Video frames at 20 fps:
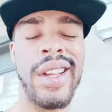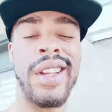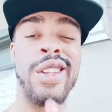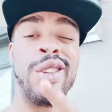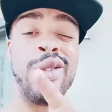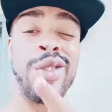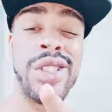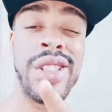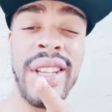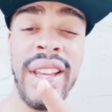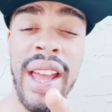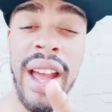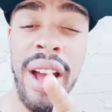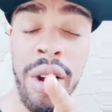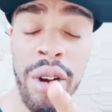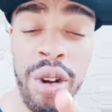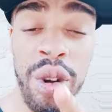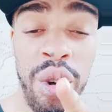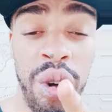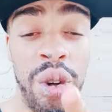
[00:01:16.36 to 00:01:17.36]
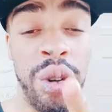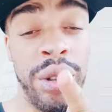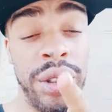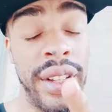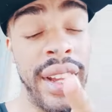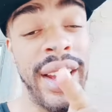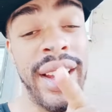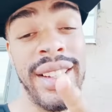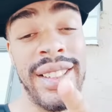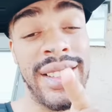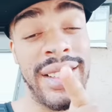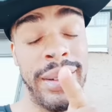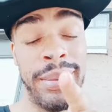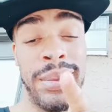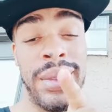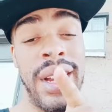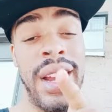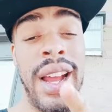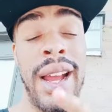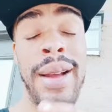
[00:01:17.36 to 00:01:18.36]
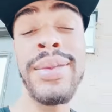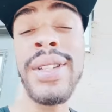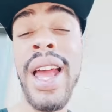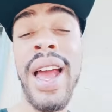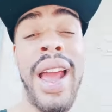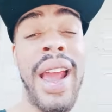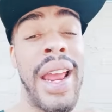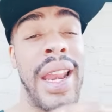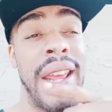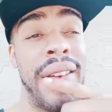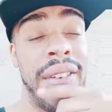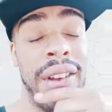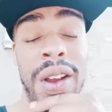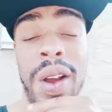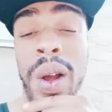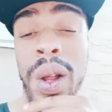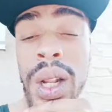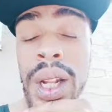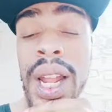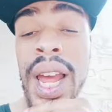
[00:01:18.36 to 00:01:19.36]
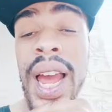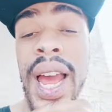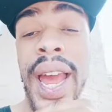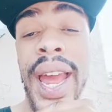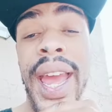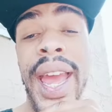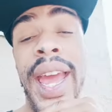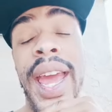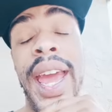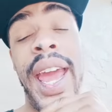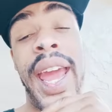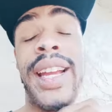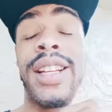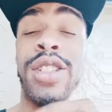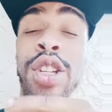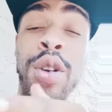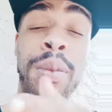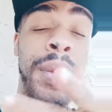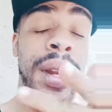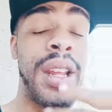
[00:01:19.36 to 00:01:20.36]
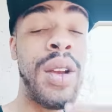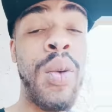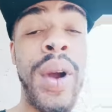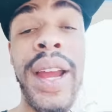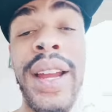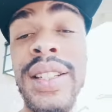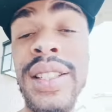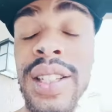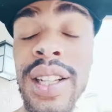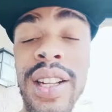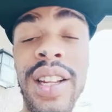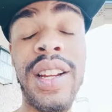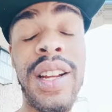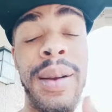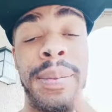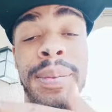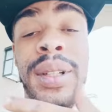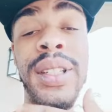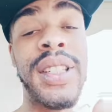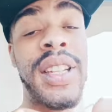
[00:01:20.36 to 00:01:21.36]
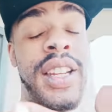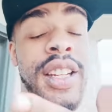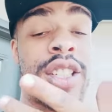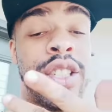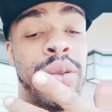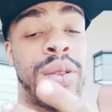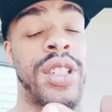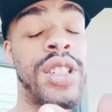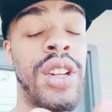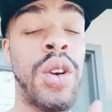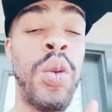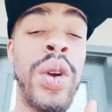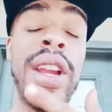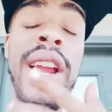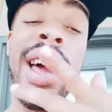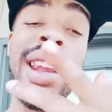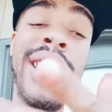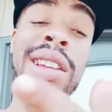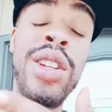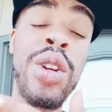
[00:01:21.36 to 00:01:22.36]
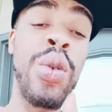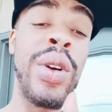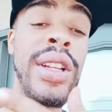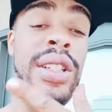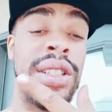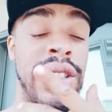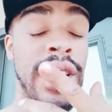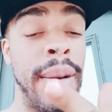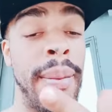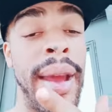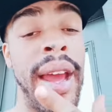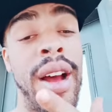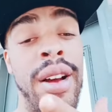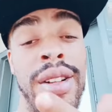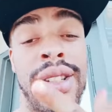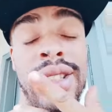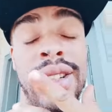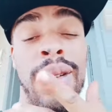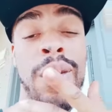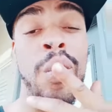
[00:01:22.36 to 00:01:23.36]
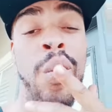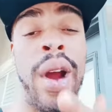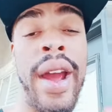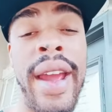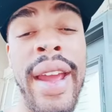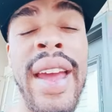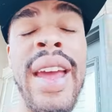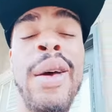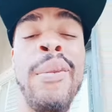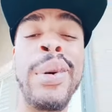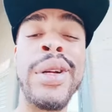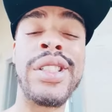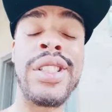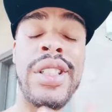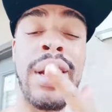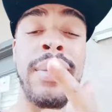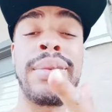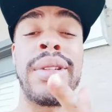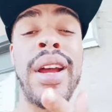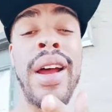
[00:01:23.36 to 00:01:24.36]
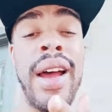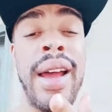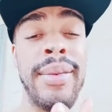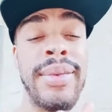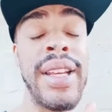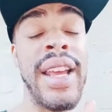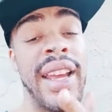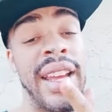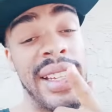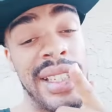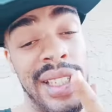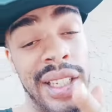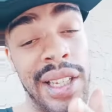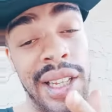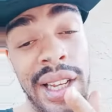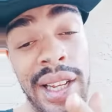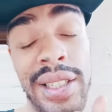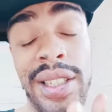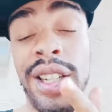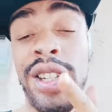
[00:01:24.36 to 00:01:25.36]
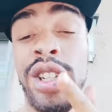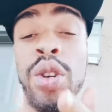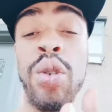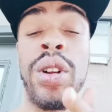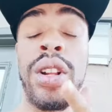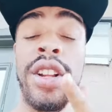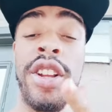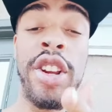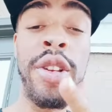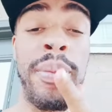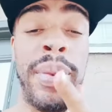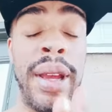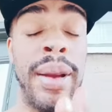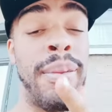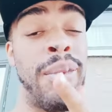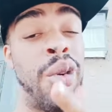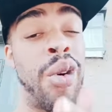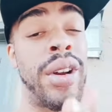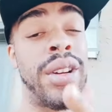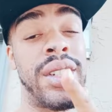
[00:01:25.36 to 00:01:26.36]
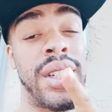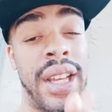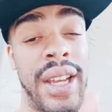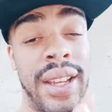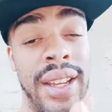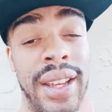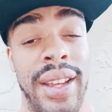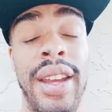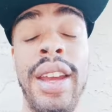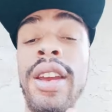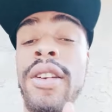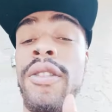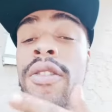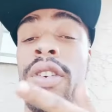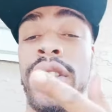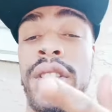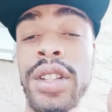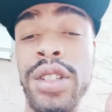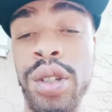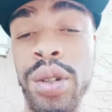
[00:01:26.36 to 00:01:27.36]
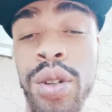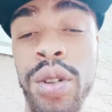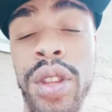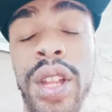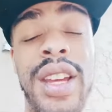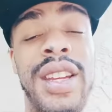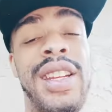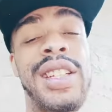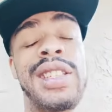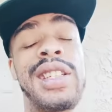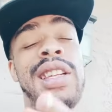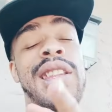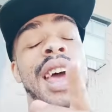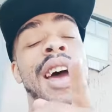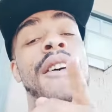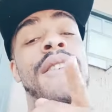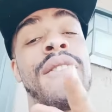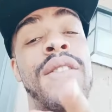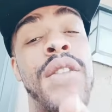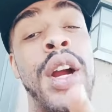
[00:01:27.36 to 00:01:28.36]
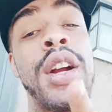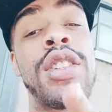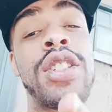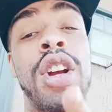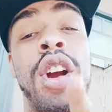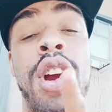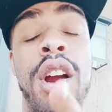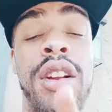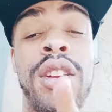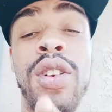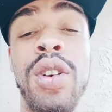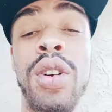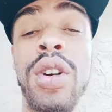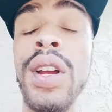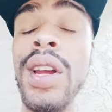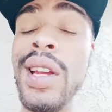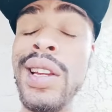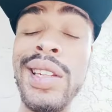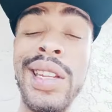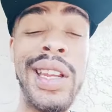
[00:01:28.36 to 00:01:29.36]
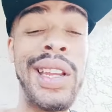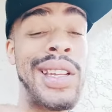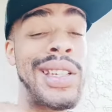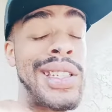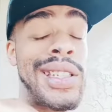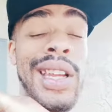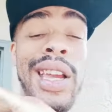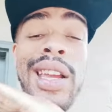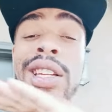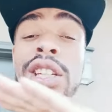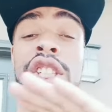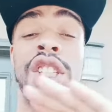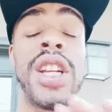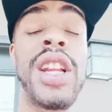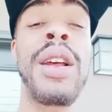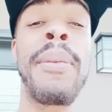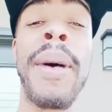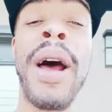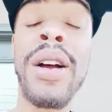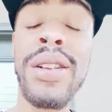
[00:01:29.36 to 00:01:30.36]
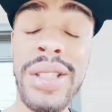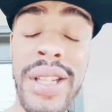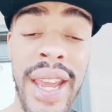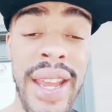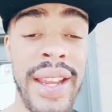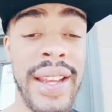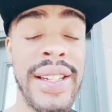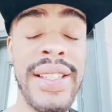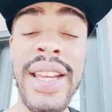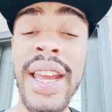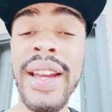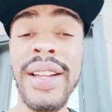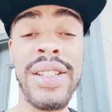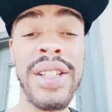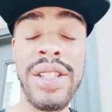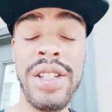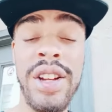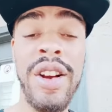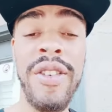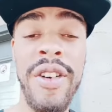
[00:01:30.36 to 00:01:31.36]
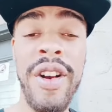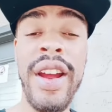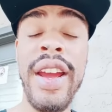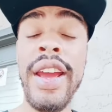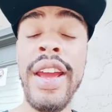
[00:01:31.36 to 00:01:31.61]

You see how Google does sometimes? I ain't even gonna lie. Ain't too many ways to look up this history, so we gotta do it somehow, some way. But sometimes it's good to do a little bit more digging for the truth. You see, that first article didn't say shit about taking Texas over.